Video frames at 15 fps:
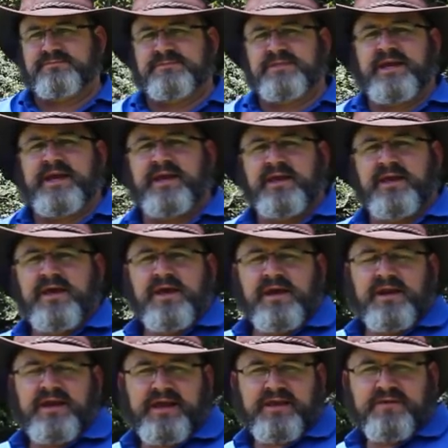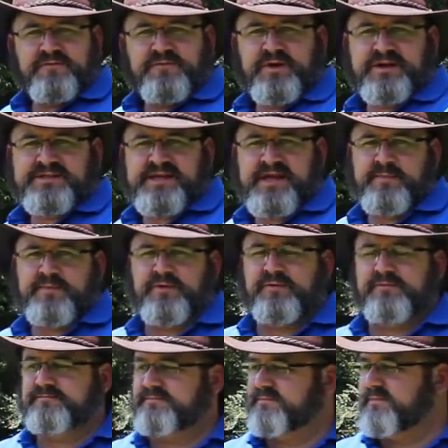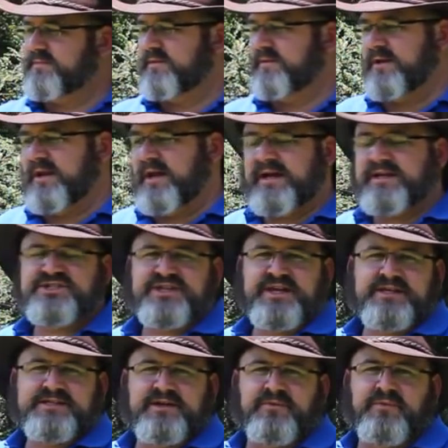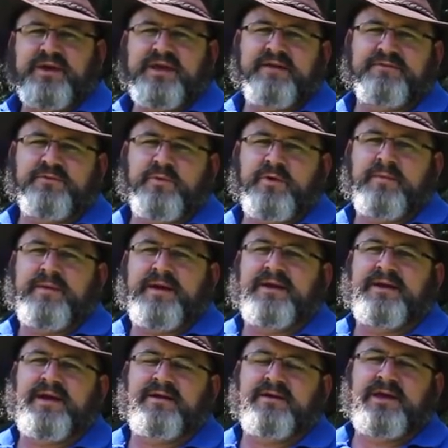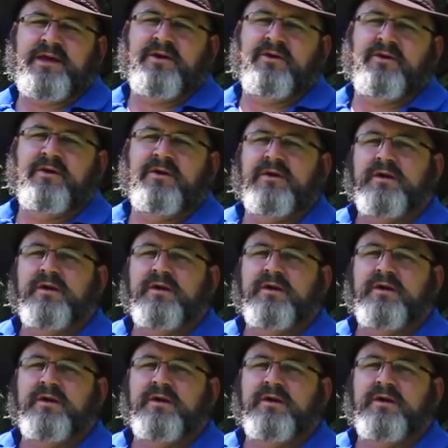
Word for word: Okay? Like, for example, the nightshades that we have to worry about down here,